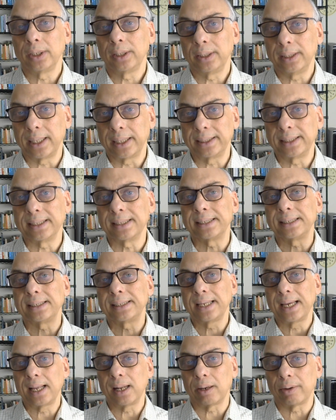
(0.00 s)
that the
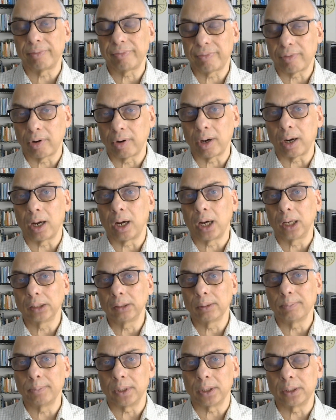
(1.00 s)
self or
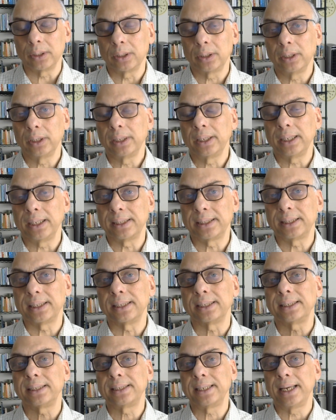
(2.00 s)
Atman is
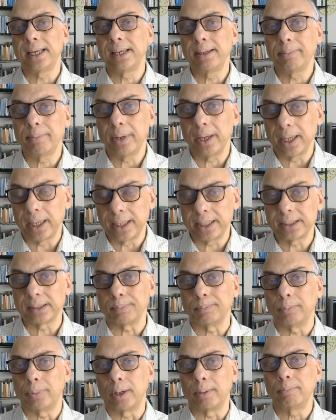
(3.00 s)
the same
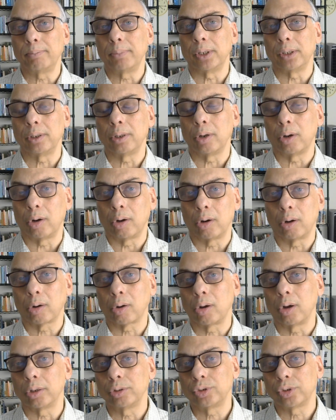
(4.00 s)
as Brahman or
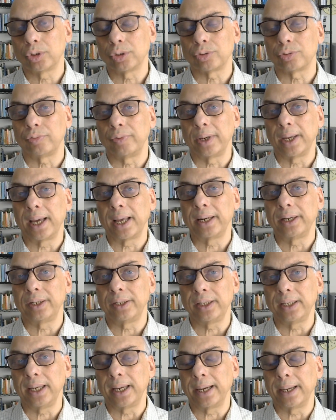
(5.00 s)
conscious
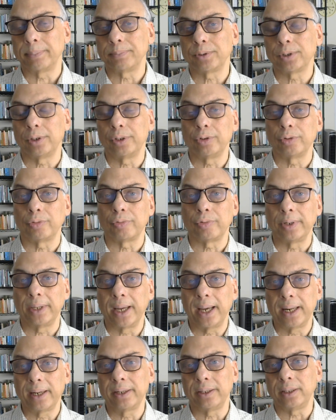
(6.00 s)
reality, absolute
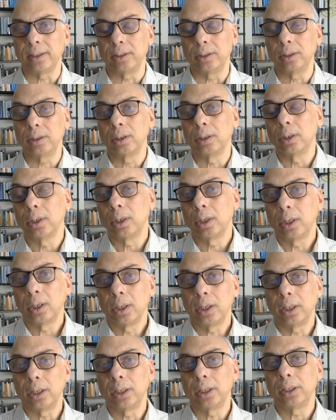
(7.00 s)
reality,
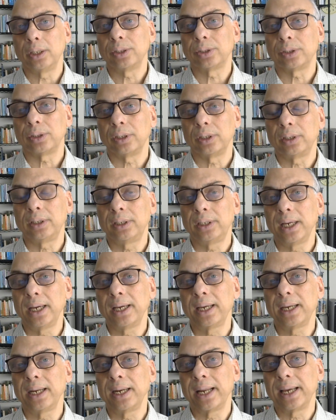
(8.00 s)
is
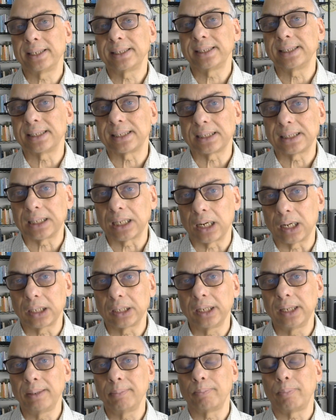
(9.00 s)
taken as a starting